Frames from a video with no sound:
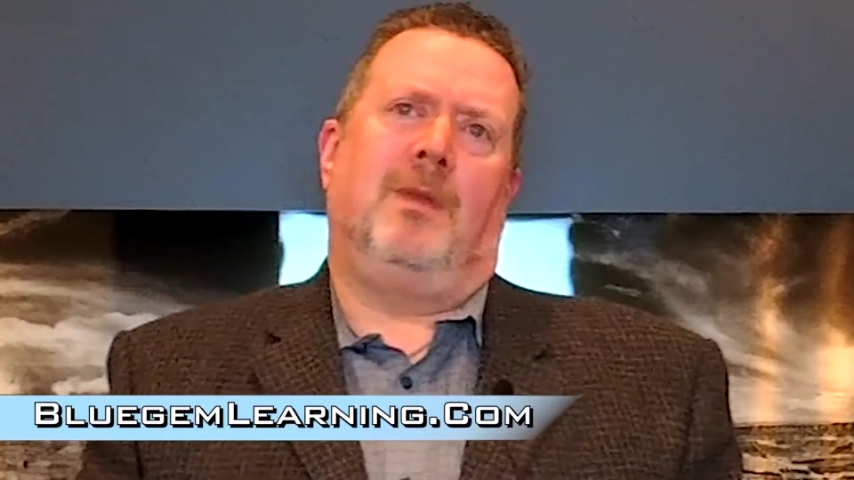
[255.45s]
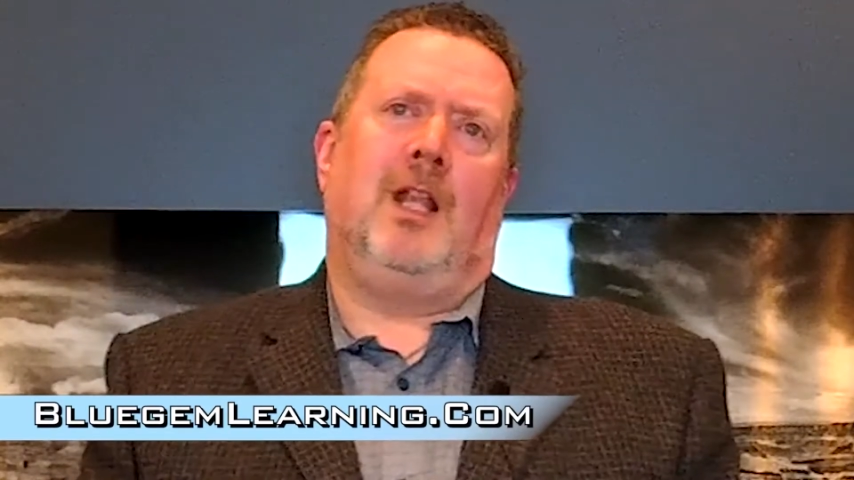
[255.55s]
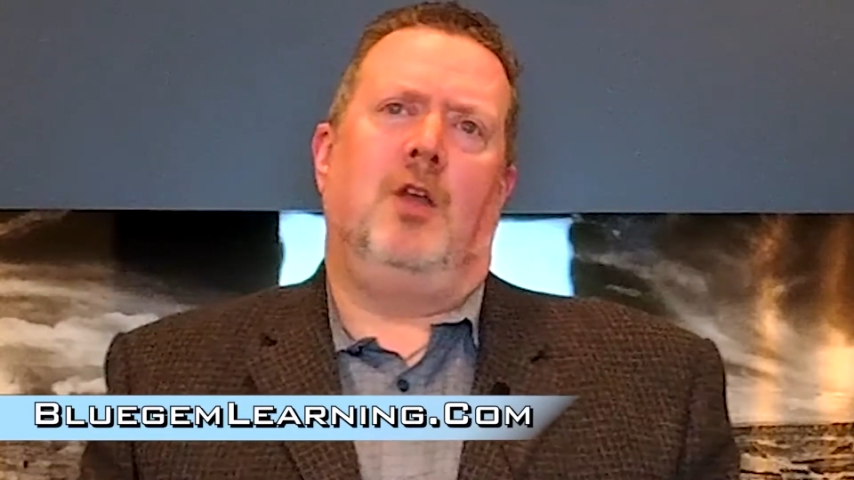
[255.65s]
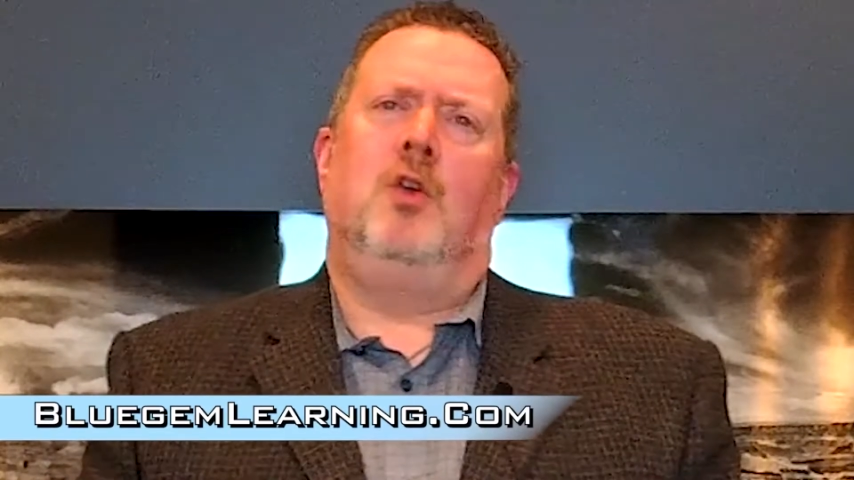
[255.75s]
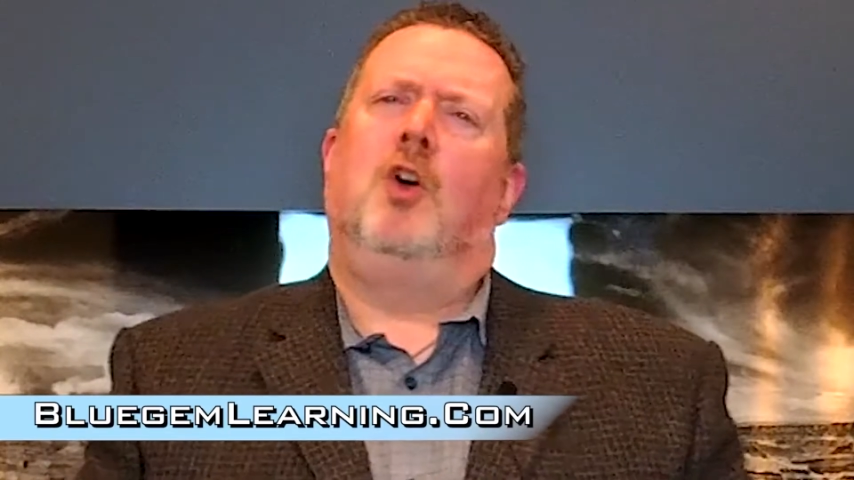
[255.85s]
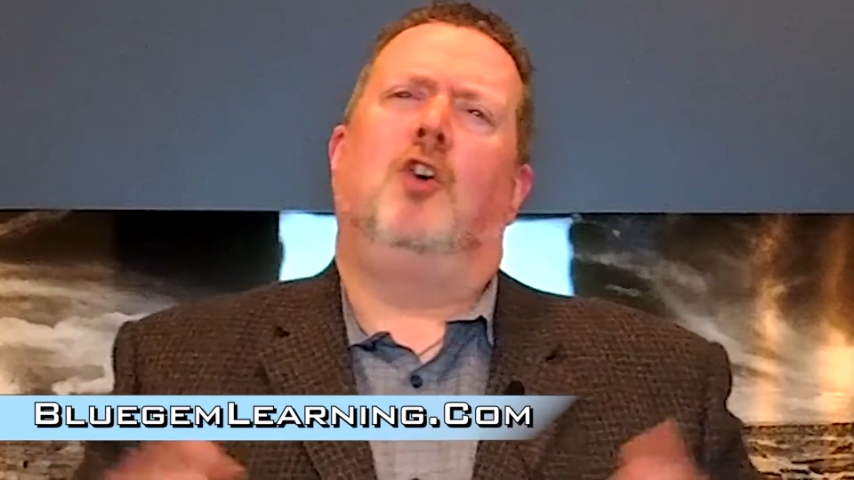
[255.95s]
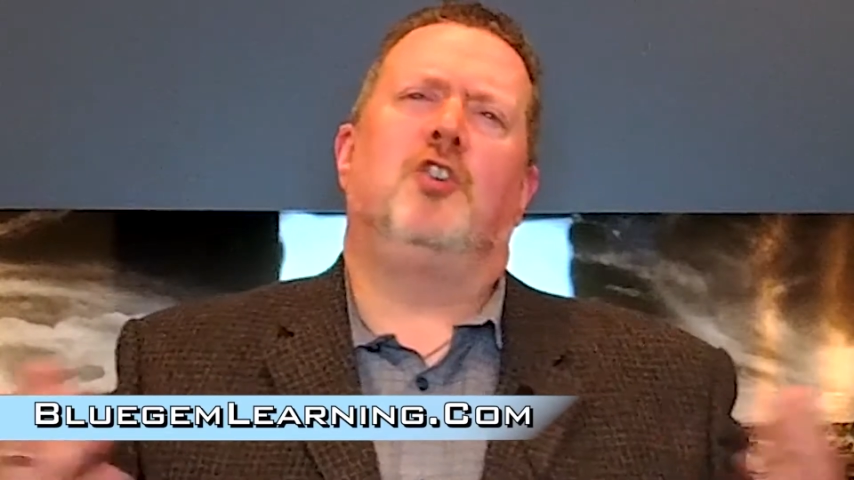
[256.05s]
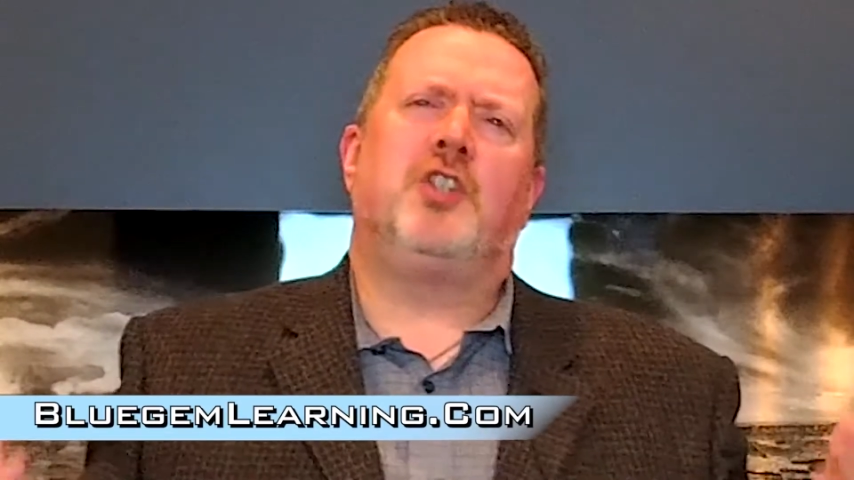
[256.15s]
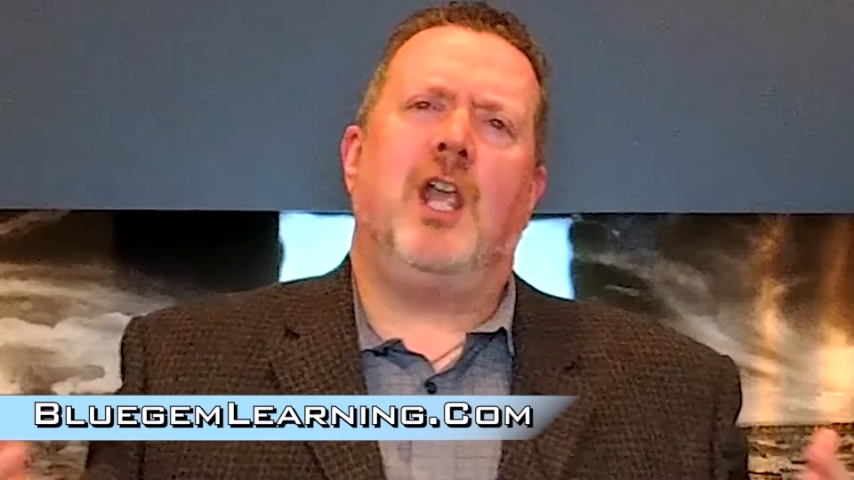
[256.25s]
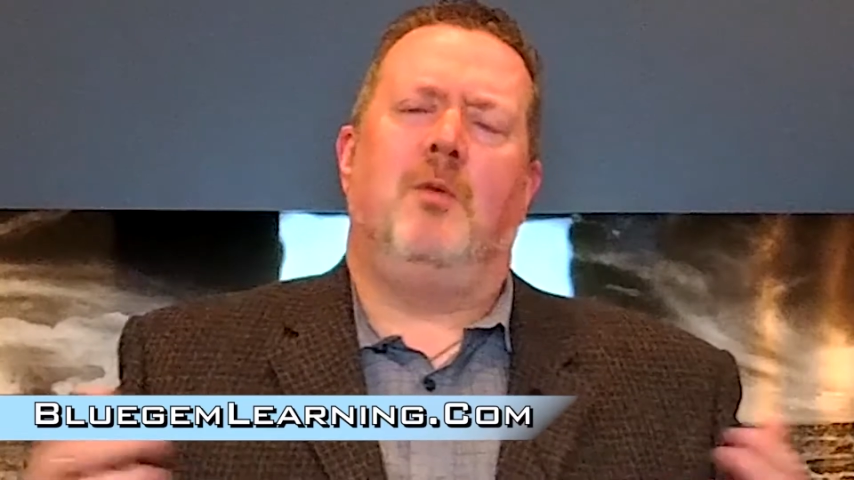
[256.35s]
below
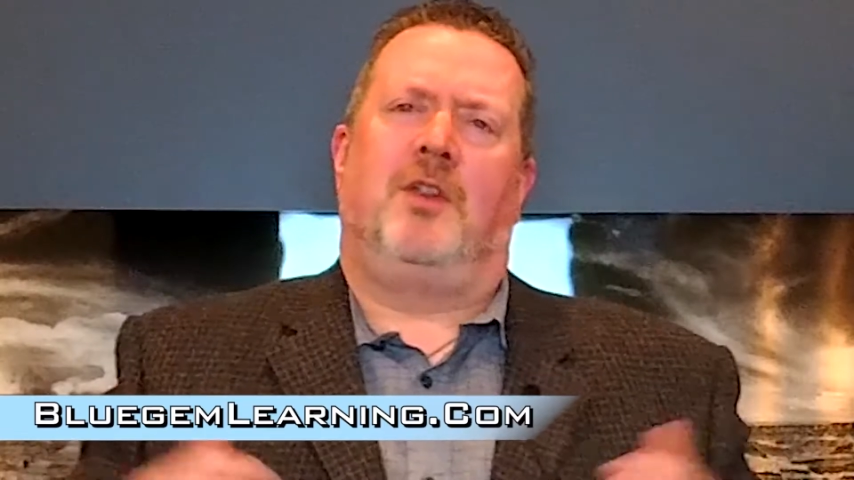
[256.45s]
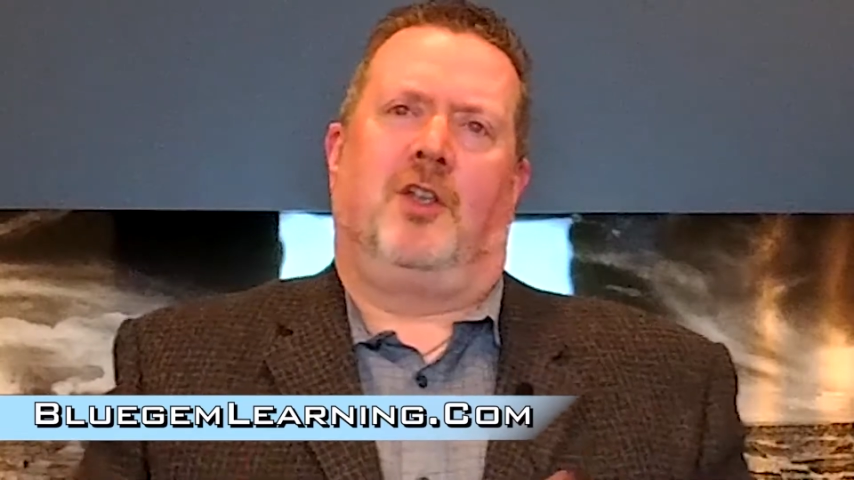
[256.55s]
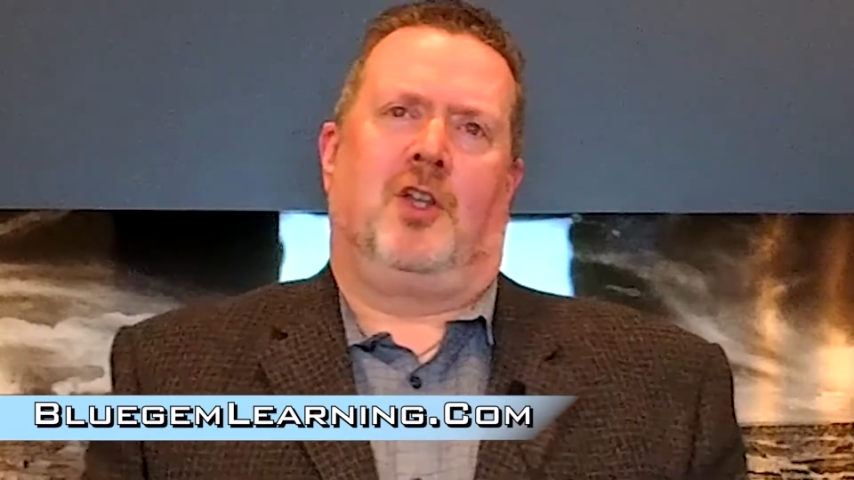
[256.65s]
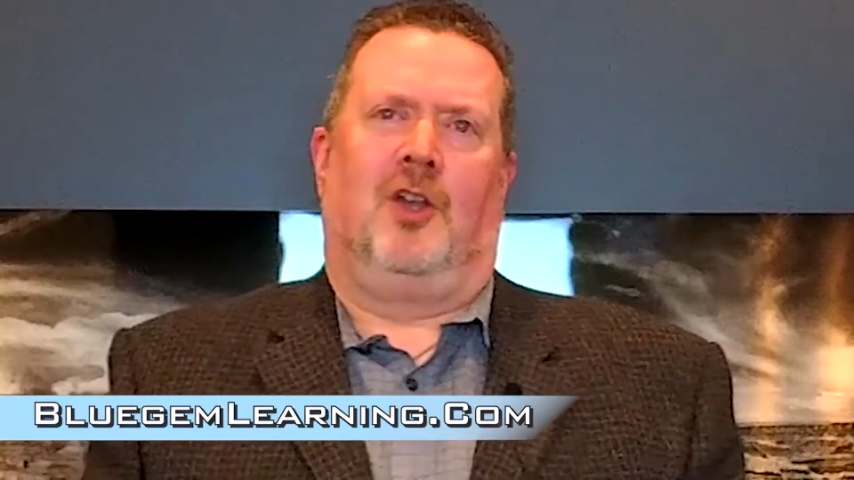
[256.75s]
or share with your